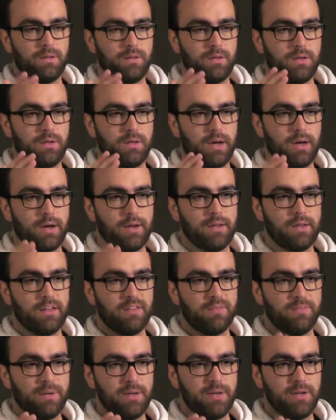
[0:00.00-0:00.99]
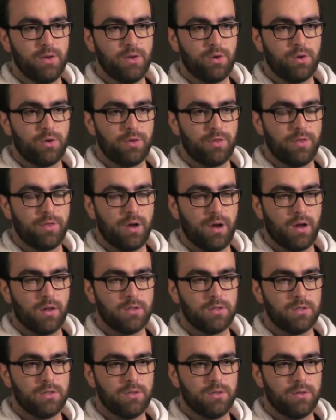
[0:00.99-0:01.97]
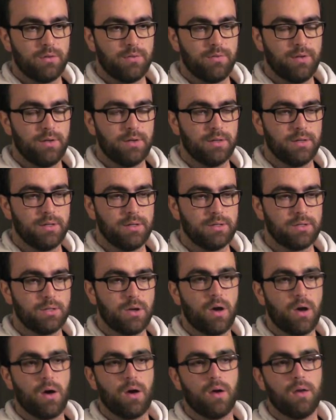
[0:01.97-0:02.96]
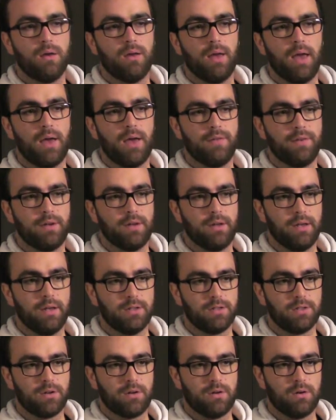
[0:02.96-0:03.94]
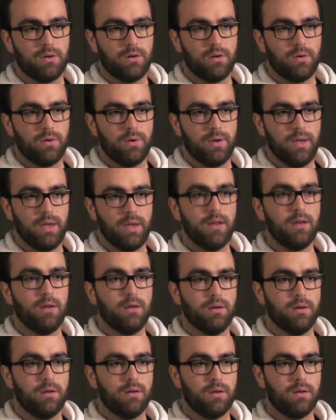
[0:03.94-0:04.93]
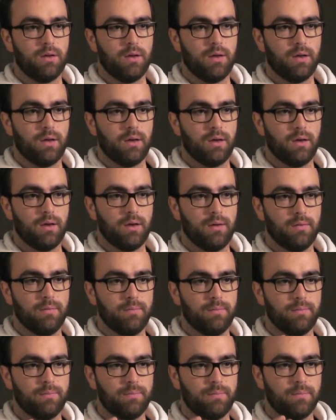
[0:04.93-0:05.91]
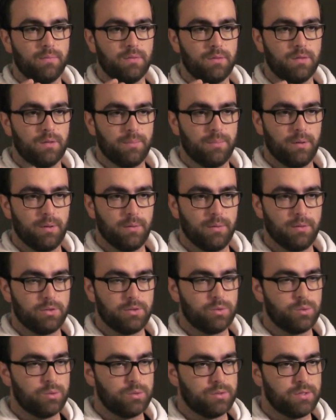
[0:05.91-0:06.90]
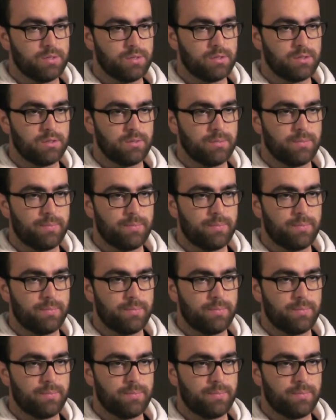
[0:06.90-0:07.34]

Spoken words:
Kind of give me your thoughts and your feelings on having an SRO in the public school system.